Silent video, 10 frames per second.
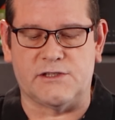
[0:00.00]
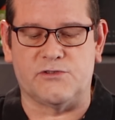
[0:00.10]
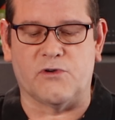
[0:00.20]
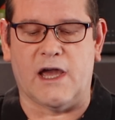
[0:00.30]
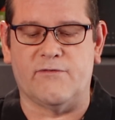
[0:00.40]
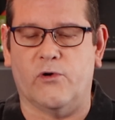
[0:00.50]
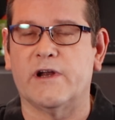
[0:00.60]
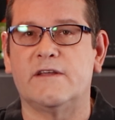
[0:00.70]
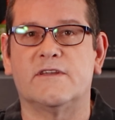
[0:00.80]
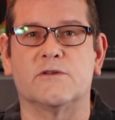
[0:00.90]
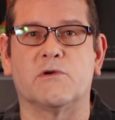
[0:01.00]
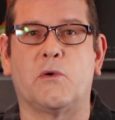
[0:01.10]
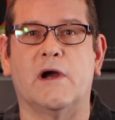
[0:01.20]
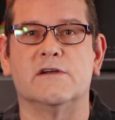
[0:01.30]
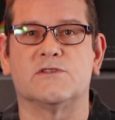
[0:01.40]
to the drive, or anything that
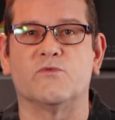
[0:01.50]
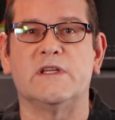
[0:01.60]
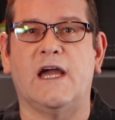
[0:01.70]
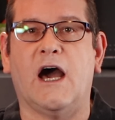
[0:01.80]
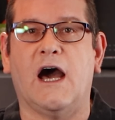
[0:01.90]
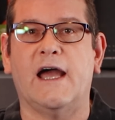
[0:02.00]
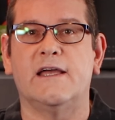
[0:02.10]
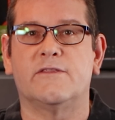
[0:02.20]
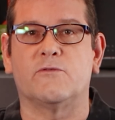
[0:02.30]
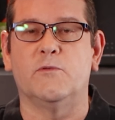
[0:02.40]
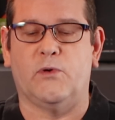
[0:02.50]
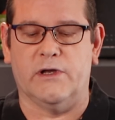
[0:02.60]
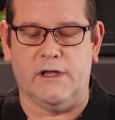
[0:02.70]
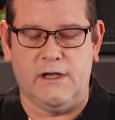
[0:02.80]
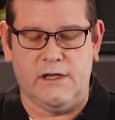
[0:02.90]
requires a really high
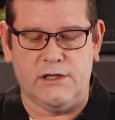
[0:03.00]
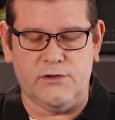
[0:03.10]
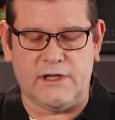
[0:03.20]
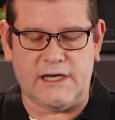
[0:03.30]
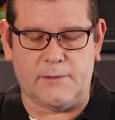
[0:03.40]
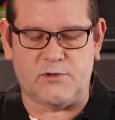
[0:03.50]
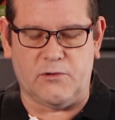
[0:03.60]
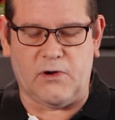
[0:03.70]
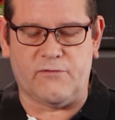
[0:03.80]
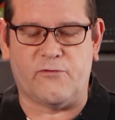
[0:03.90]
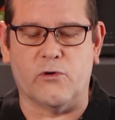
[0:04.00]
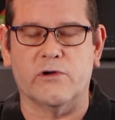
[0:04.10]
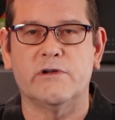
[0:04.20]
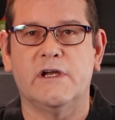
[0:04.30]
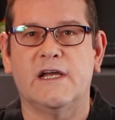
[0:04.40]
throughput. You can get up to about
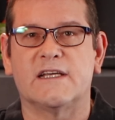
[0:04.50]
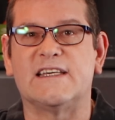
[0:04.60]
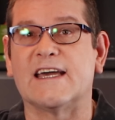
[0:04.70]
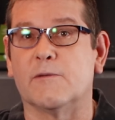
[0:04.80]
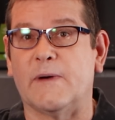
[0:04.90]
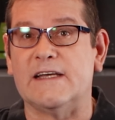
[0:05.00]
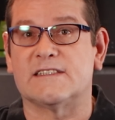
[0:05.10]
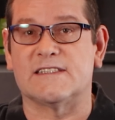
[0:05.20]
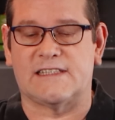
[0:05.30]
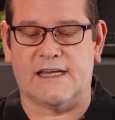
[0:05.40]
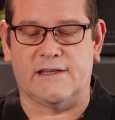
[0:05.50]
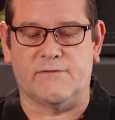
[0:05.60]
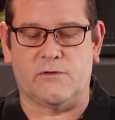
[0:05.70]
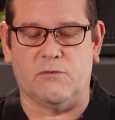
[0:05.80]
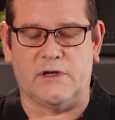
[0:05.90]
4 gigabytes a
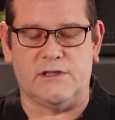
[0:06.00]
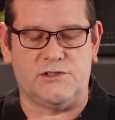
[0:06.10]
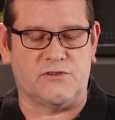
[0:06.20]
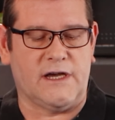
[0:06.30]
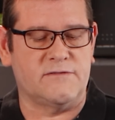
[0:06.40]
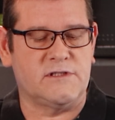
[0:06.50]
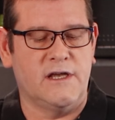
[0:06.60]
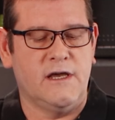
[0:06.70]
second through one of these drives.